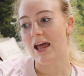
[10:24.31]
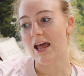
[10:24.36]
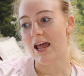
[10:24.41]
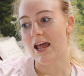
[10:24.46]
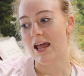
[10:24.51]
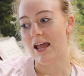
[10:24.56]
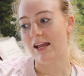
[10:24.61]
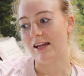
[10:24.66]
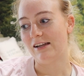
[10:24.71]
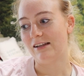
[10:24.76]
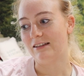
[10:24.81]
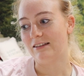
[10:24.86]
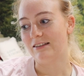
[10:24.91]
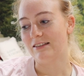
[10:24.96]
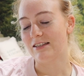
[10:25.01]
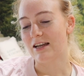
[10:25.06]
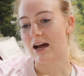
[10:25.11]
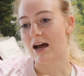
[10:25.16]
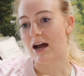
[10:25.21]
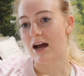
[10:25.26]

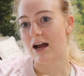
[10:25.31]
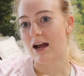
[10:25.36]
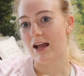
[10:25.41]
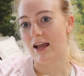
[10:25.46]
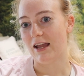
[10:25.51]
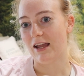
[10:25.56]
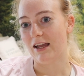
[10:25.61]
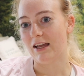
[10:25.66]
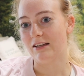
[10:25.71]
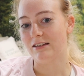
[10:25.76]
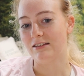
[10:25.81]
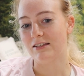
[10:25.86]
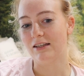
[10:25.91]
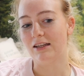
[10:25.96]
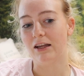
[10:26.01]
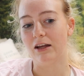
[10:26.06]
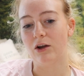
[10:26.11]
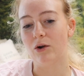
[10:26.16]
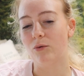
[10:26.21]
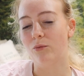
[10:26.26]
and I did
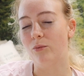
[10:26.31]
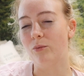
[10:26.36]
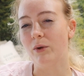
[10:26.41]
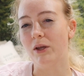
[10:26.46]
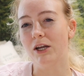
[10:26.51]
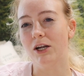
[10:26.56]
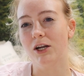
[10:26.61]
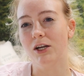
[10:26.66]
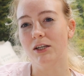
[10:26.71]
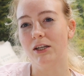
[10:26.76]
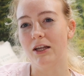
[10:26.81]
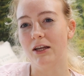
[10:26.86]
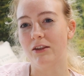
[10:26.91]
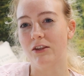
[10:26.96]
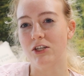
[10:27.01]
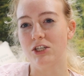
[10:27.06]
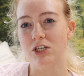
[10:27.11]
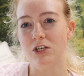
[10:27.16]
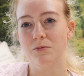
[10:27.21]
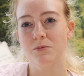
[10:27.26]
like a weird, like
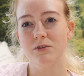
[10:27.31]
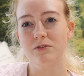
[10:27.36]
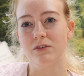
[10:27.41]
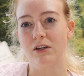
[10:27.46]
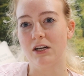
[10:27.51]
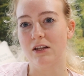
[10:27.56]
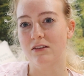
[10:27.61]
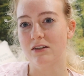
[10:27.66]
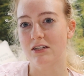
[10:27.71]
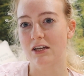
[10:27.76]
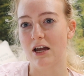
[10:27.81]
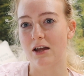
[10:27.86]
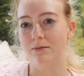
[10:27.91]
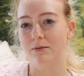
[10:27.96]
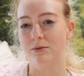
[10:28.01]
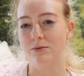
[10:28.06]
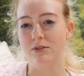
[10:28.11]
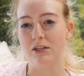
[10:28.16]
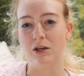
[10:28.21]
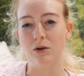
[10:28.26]
the cheapest flight at the time,
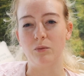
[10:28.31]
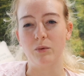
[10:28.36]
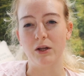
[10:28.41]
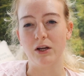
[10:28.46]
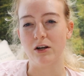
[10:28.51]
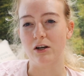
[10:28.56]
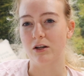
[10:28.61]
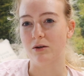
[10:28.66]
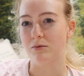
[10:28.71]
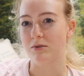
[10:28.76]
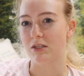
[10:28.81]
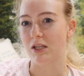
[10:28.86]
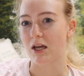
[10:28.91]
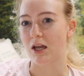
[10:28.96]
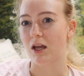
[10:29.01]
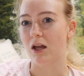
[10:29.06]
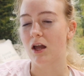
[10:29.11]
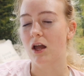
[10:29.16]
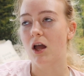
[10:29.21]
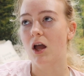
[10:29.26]
it was like weird. It was
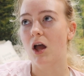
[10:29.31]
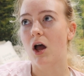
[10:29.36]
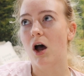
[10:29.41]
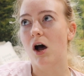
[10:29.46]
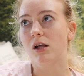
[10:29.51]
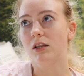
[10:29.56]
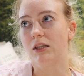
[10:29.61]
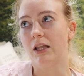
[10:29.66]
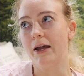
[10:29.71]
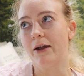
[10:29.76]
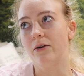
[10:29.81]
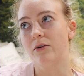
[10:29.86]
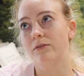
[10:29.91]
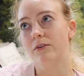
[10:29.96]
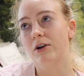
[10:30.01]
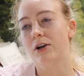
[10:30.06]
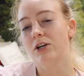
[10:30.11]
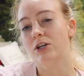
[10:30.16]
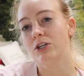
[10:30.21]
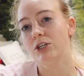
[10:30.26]
like a
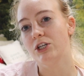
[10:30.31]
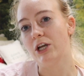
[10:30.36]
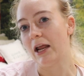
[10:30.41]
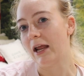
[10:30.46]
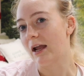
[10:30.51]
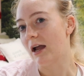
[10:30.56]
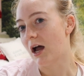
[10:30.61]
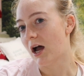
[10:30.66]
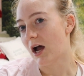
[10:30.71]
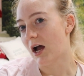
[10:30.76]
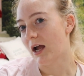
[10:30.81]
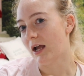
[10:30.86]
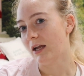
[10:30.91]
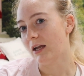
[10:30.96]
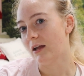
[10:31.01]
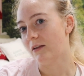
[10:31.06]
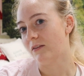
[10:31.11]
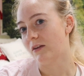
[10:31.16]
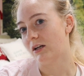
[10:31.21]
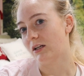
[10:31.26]
layover in Shanghai
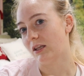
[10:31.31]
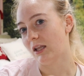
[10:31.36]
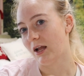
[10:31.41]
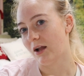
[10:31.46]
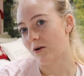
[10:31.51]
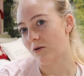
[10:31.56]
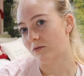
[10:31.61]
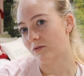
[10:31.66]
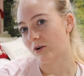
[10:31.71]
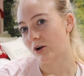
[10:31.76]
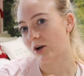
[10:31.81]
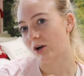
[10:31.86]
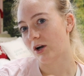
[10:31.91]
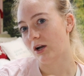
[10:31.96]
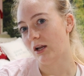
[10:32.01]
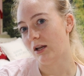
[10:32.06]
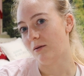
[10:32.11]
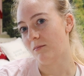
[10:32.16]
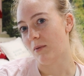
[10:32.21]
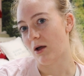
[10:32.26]
and then a
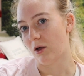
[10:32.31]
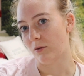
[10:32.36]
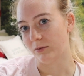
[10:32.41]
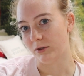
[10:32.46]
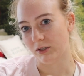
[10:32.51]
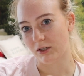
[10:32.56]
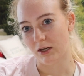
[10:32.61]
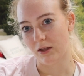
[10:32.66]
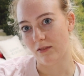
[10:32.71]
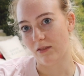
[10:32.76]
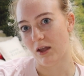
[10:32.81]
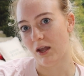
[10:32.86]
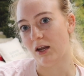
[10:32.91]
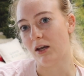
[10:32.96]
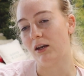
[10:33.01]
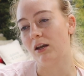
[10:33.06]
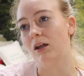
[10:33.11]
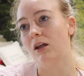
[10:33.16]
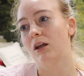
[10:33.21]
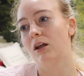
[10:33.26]
layover in Melbourne and
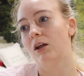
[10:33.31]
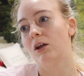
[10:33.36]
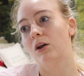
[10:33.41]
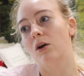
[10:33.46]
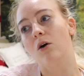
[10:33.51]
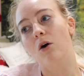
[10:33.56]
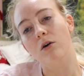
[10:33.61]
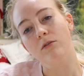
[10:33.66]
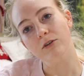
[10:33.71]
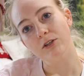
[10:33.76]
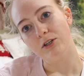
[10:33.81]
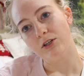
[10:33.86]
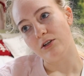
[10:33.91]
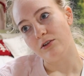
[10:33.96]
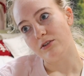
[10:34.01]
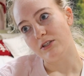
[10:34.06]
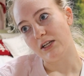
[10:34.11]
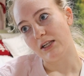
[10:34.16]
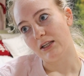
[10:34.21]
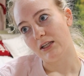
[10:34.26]
then over to
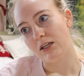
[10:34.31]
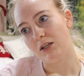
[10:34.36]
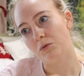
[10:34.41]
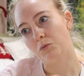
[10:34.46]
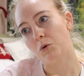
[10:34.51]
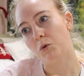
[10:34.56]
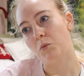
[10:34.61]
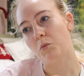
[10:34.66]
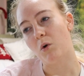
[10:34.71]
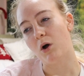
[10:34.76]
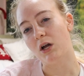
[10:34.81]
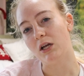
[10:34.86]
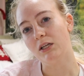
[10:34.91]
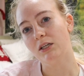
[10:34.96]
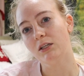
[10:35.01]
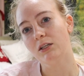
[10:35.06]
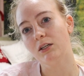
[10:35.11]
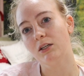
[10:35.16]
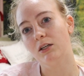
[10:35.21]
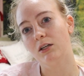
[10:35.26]
New Zealand.
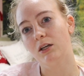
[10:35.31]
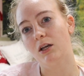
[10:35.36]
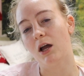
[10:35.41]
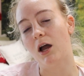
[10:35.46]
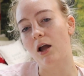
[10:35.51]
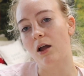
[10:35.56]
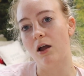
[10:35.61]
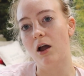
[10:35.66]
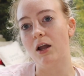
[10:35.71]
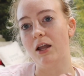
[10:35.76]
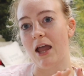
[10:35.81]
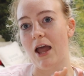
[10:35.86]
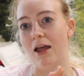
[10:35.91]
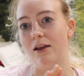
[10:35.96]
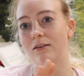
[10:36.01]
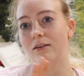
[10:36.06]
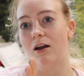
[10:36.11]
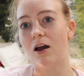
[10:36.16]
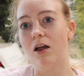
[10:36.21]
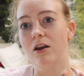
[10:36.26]
Well,
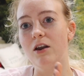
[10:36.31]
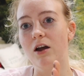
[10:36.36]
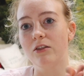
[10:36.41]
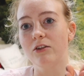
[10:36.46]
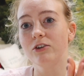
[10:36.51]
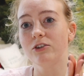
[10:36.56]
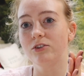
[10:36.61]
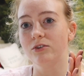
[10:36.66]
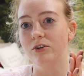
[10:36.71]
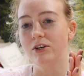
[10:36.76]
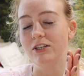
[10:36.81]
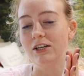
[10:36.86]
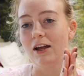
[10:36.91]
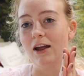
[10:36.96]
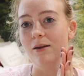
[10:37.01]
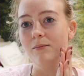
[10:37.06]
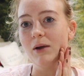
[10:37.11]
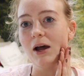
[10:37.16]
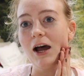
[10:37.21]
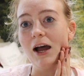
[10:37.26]
again, another story
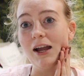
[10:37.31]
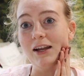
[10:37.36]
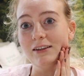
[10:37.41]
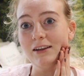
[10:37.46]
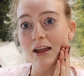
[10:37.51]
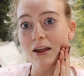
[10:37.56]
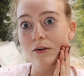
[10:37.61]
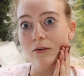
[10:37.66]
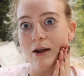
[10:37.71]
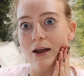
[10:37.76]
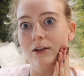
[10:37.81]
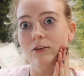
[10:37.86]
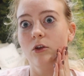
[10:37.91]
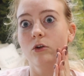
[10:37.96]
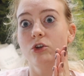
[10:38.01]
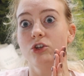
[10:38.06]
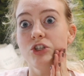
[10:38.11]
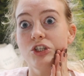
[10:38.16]
time. I digress.